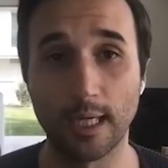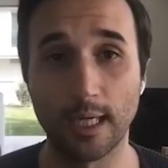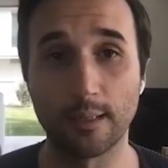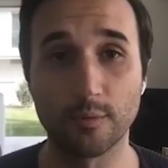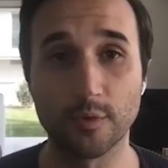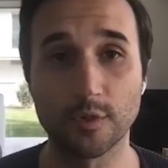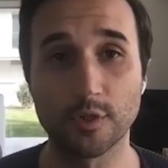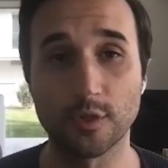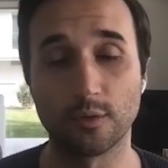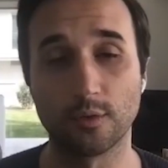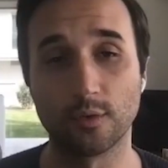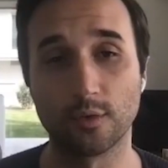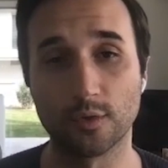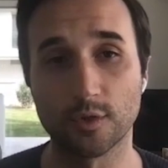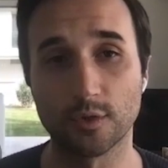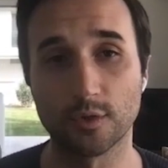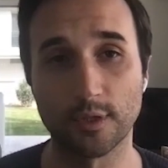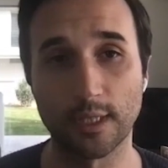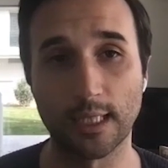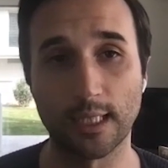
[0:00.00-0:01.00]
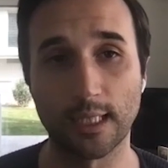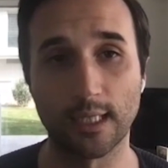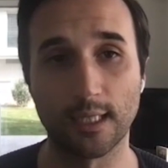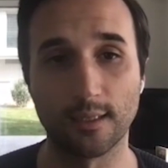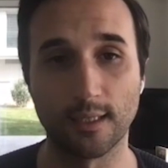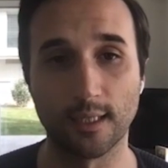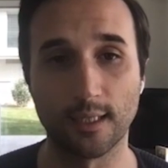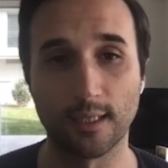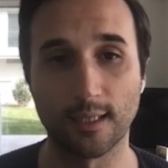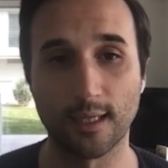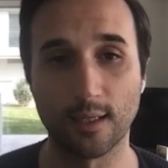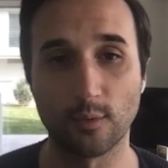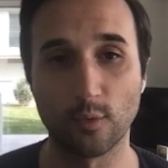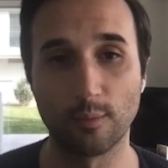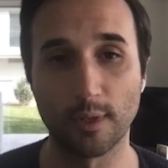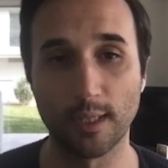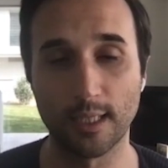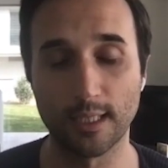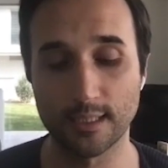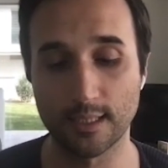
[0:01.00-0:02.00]
um, so so technically it can
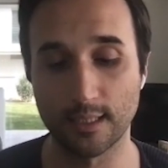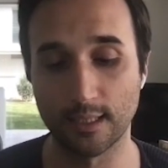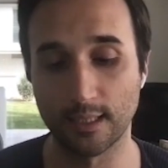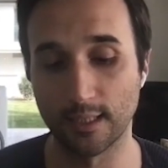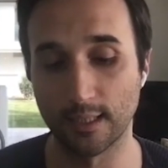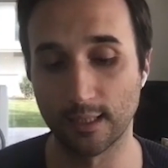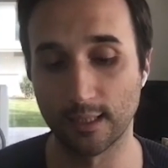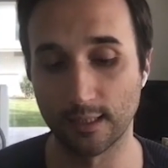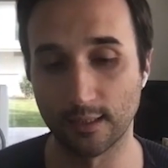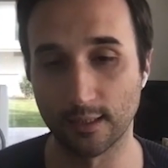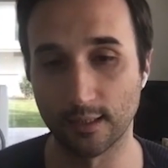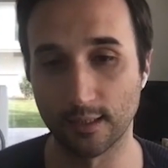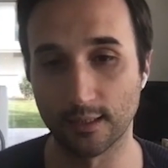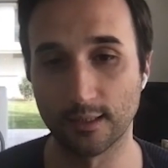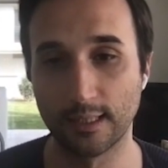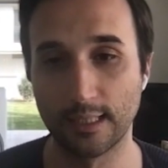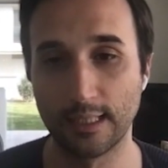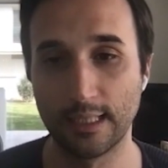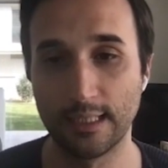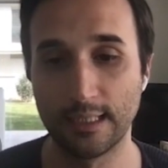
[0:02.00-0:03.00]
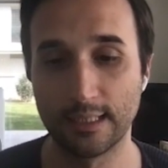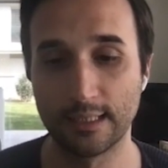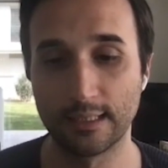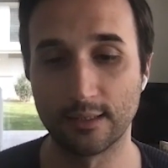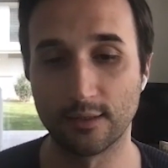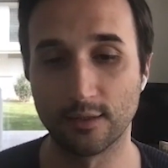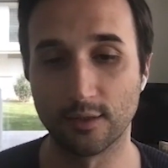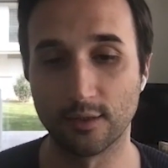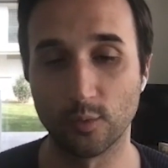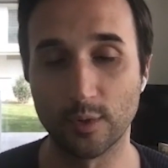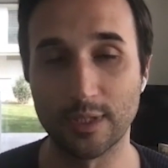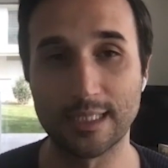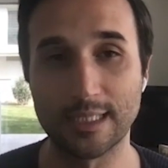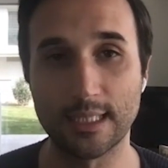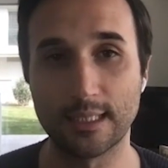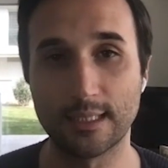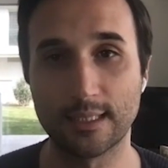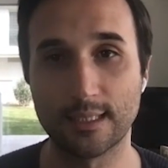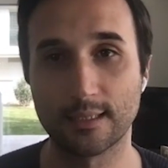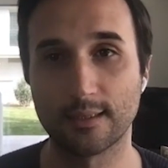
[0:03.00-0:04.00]
replace the uh, the the
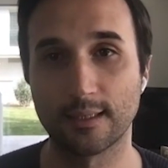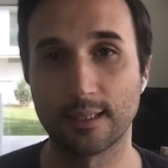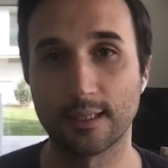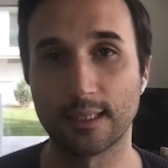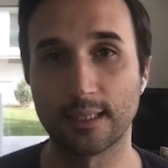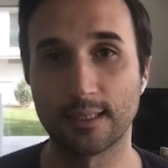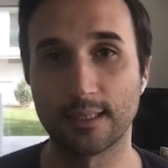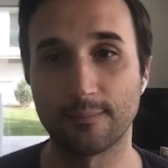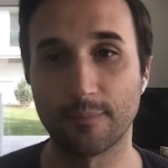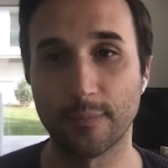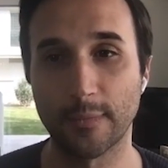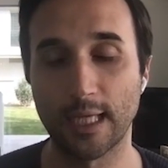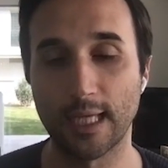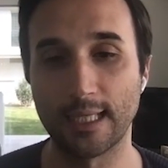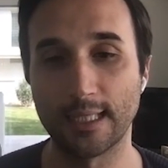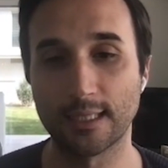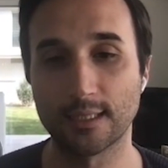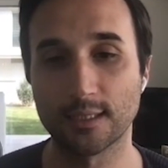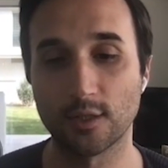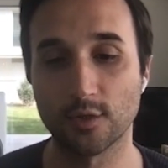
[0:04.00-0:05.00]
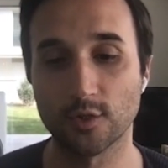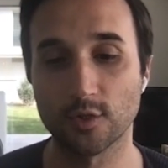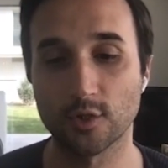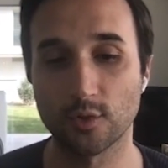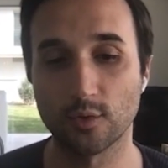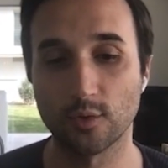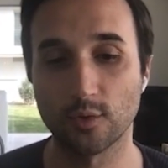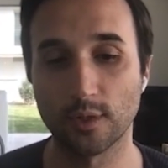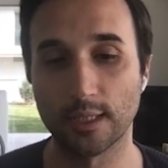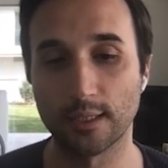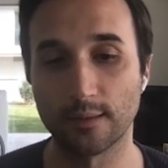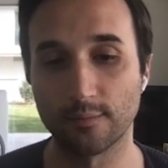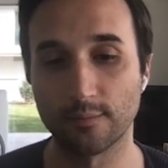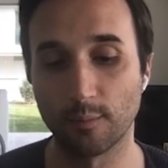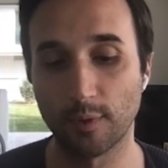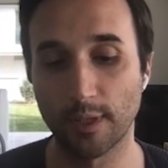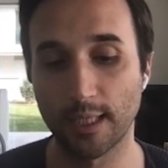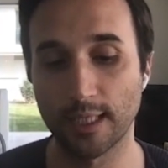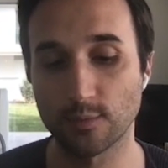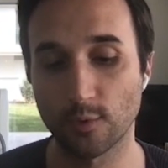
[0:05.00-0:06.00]
receipt, um, and it's also um,
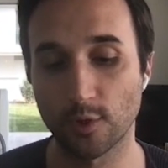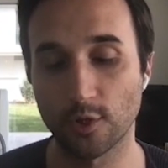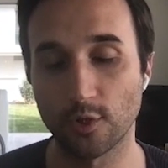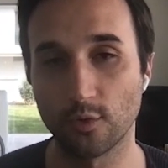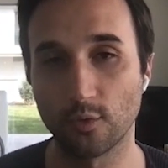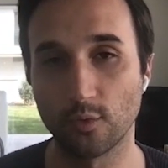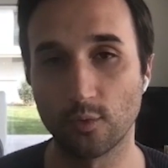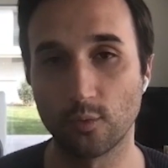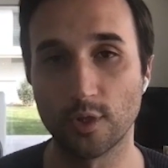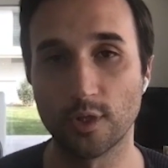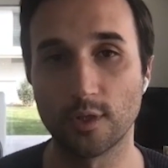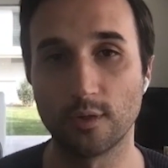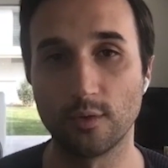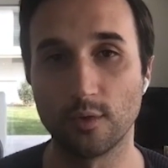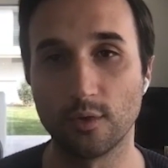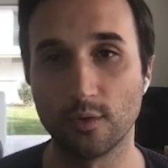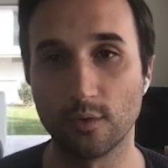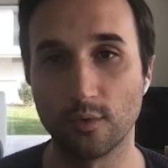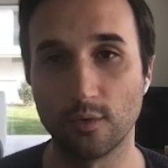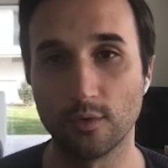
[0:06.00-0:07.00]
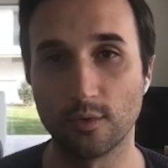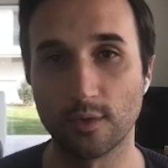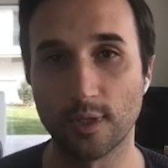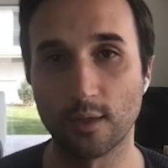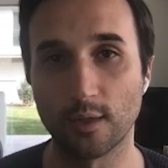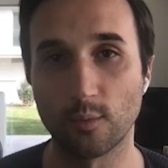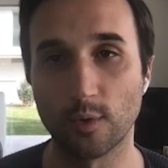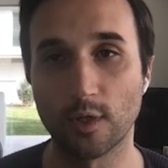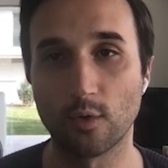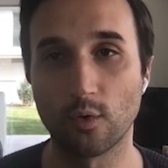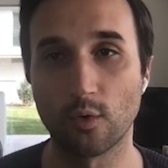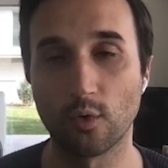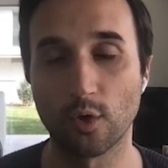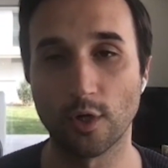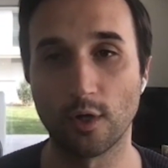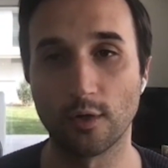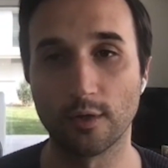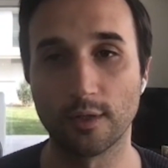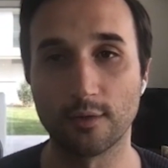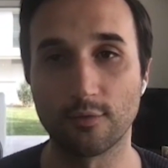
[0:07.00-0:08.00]
the place where you re- you you can
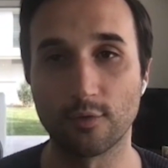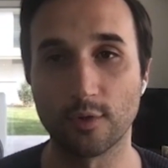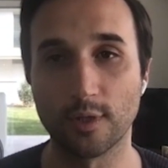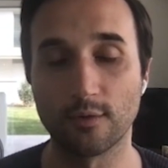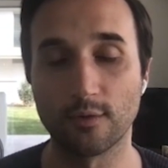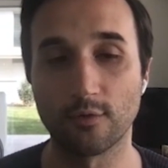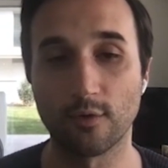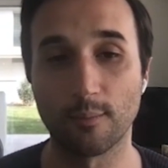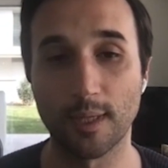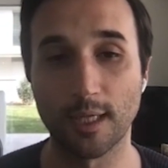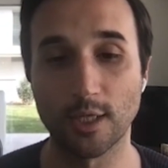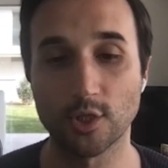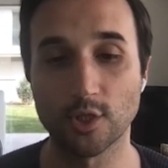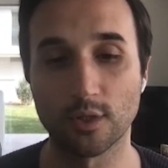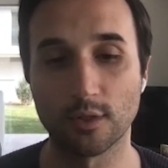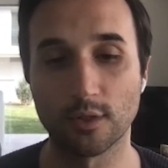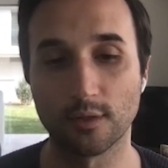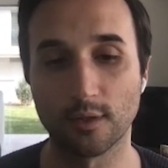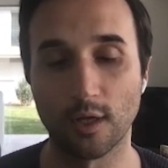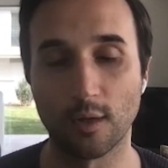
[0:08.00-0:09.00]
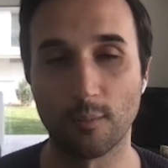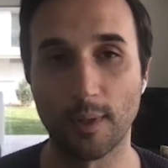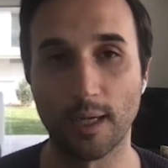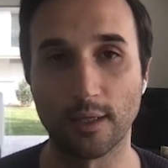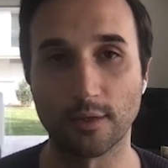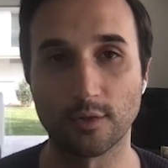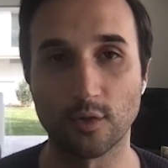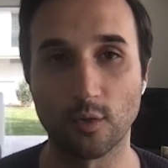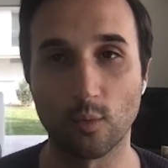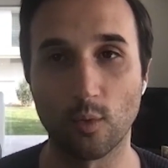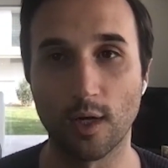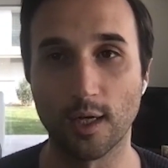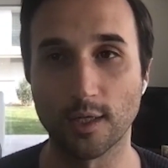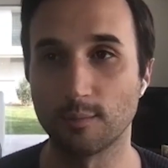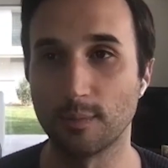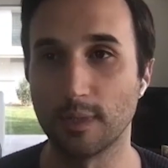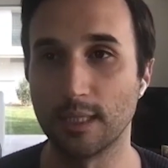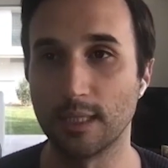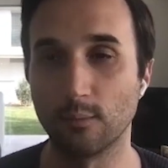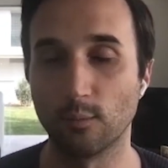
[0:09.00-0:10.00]
record all the different information about your
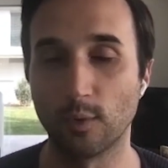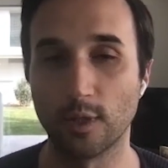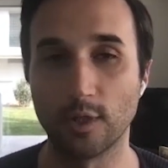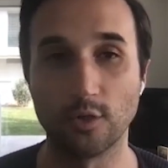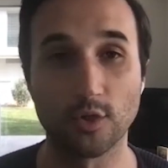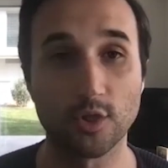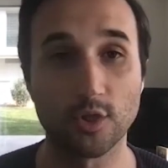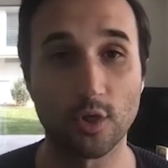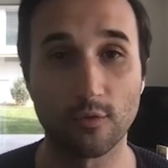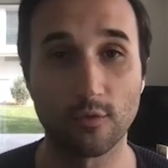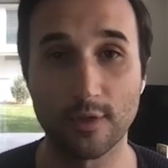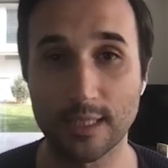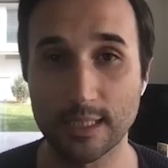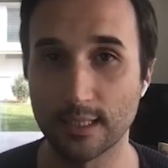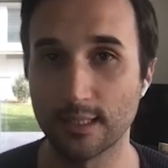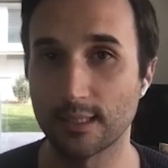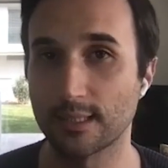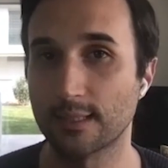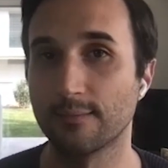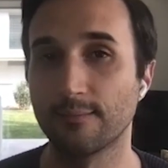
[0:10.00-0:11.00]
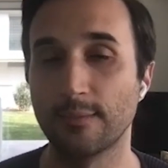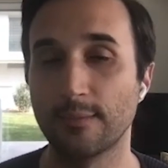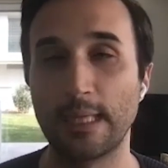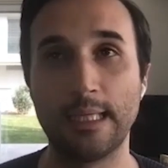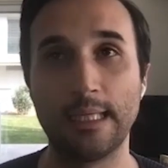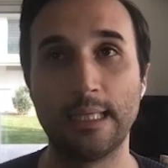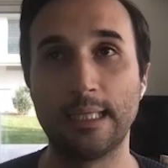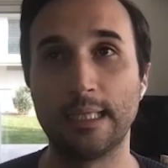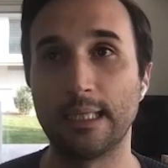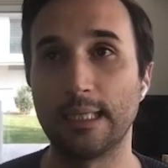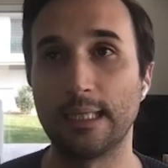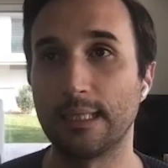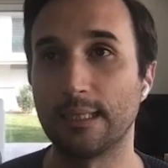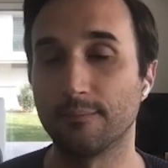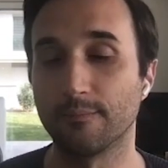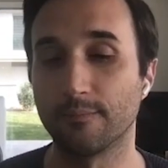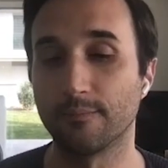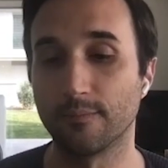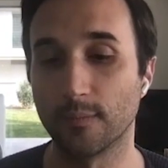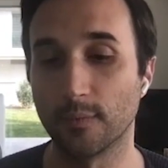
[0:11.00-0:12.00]
watch, meaning when you serviced it,
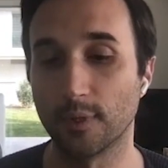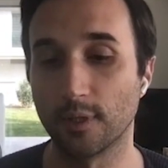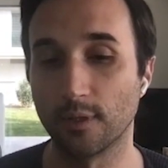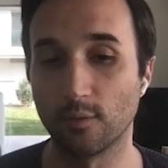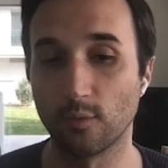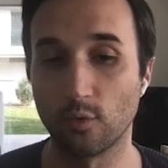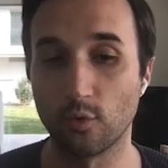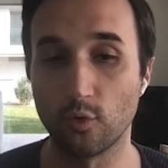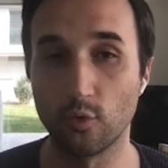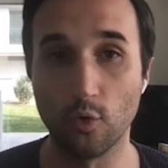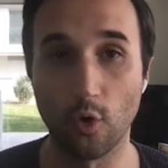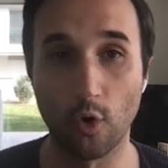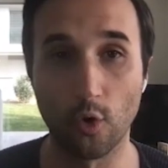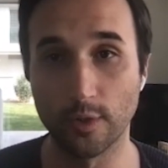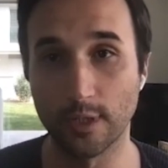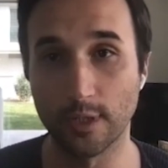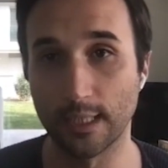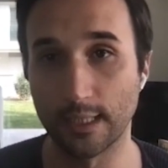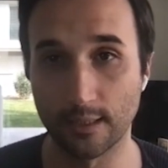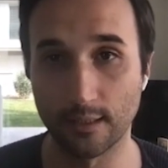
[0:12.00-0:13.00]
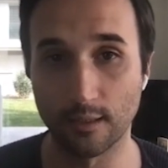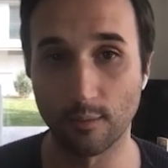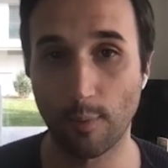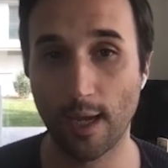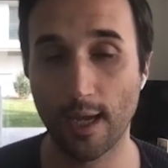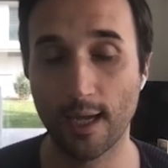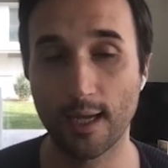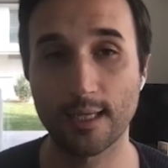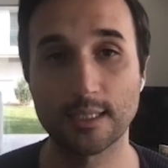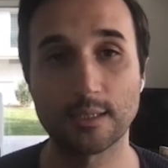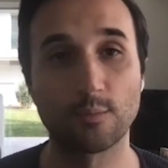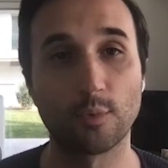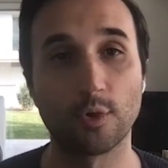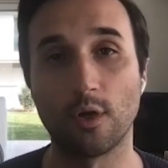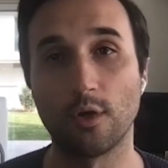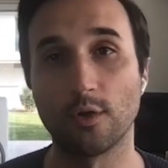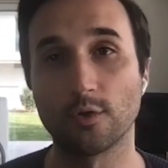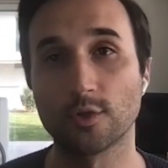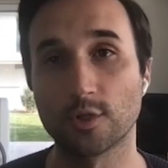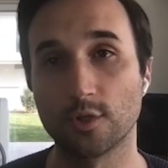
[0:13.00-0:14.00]
um, who owned it in the past, but
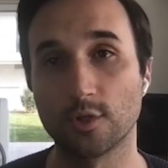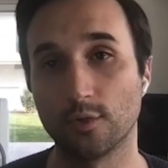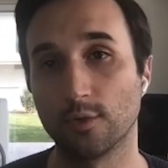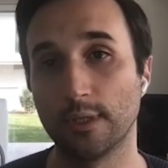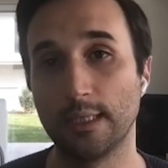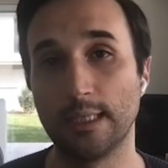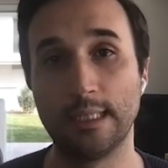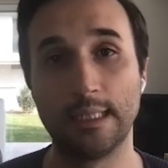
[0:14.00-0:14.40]
also